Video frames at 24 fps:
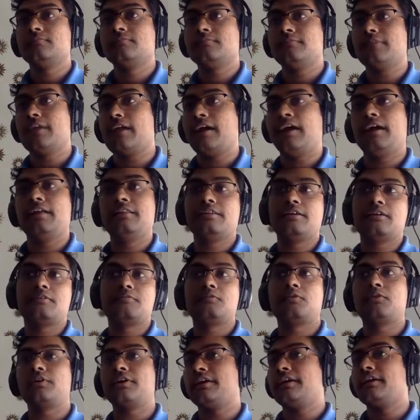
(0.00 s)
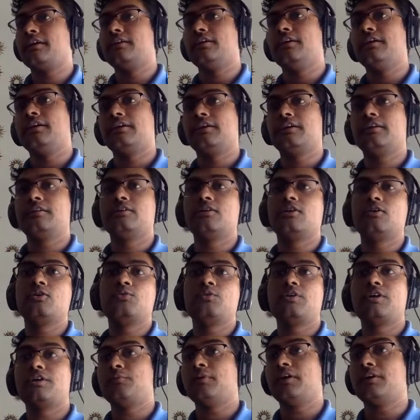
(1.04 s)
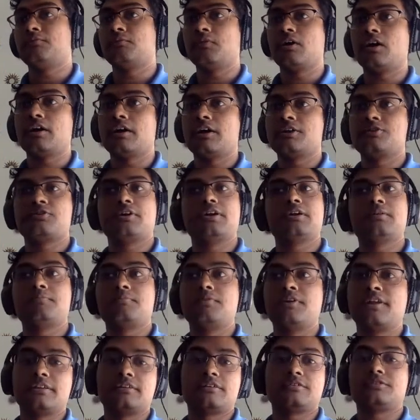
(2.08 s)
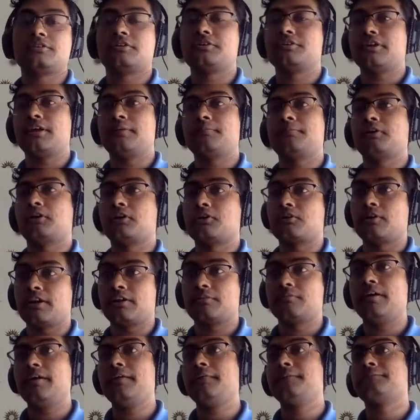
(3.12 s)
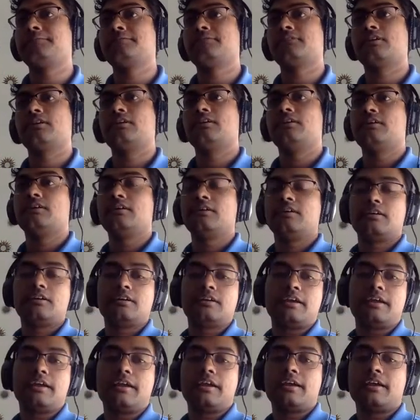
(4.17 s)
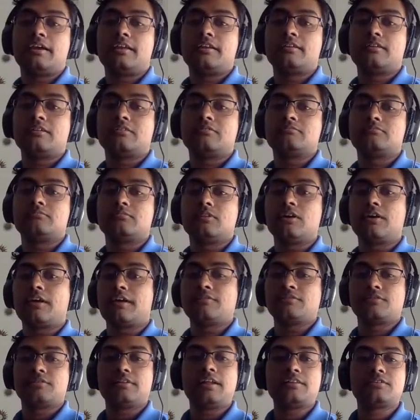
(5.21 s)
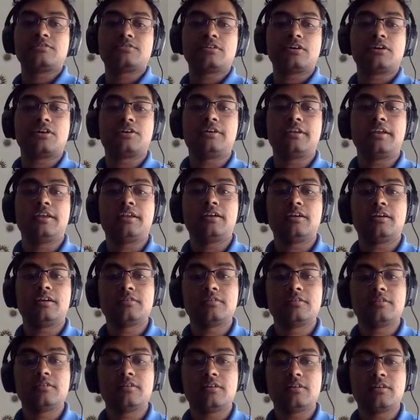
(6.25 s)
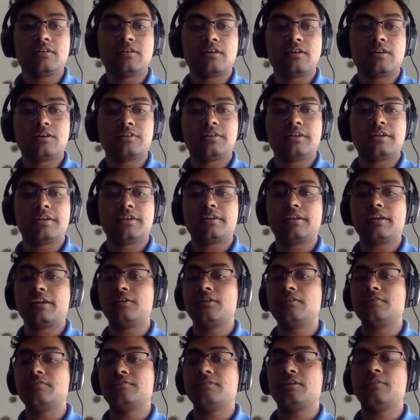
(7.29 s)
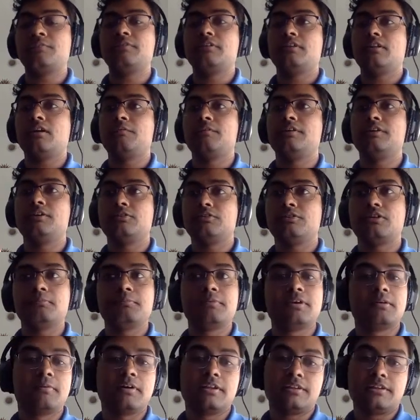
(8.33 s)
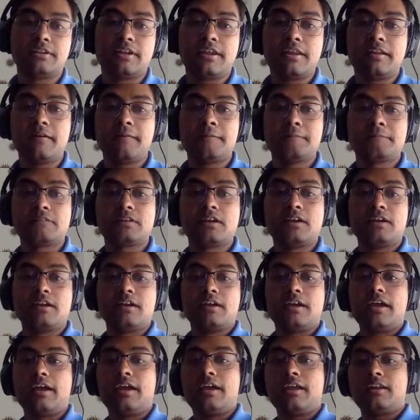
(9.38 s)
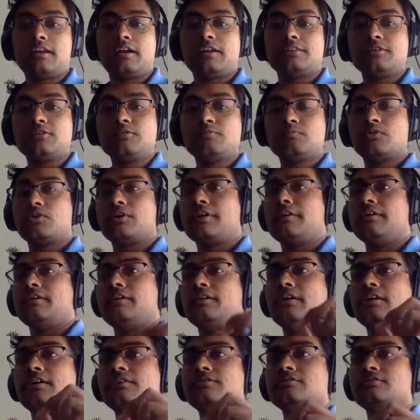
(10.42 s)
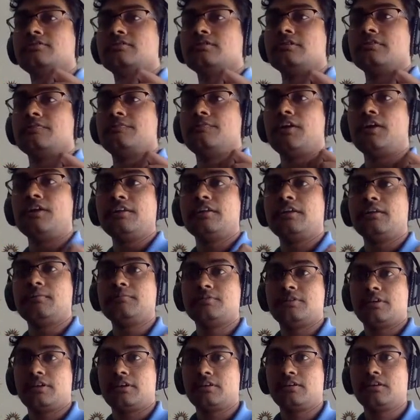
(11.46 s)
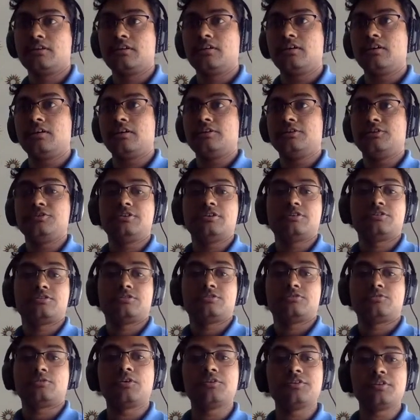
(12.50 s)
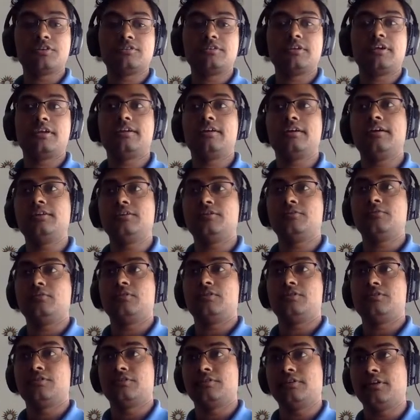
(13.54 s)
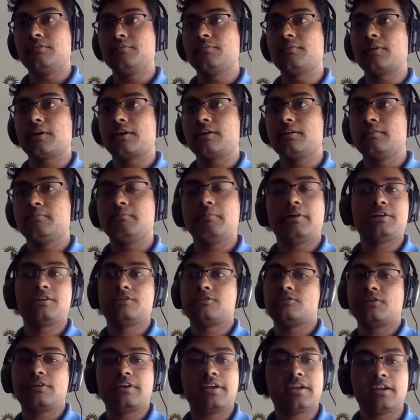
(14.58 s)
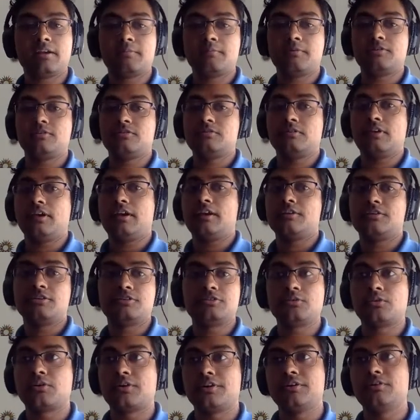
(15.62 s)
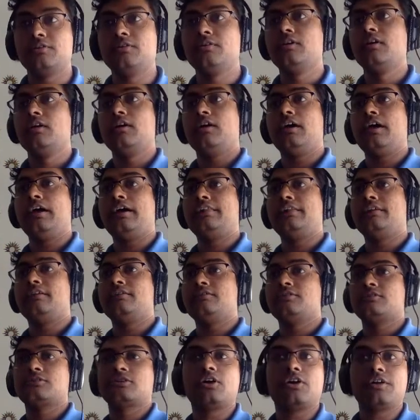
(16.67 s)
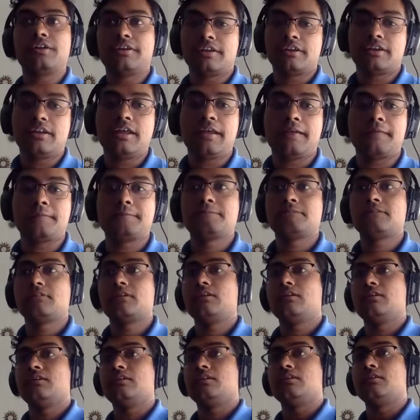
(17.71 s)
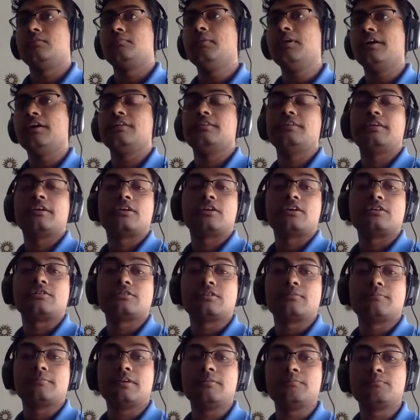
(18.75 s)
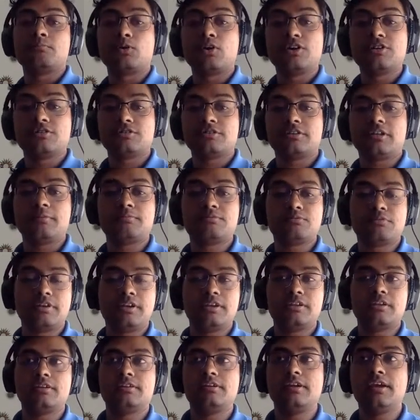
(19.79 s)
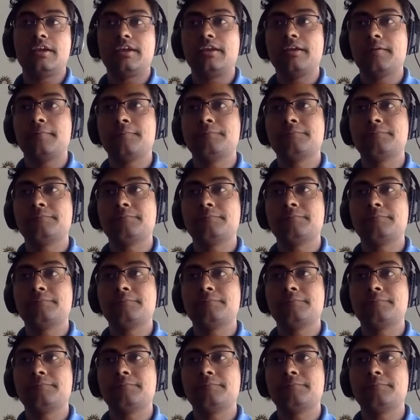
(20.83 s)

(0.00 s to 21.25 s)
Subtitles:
Yeah, and therefore it can know where it went wrong and try to predict the star type the correct way. And okay, so that's our data all taken care of. Now we know a little bit about the data. And at this point, it's very tempting to just throw this data into a neural network by just looking at a tutorial and then just calling it a day. But there are some important steps we need to take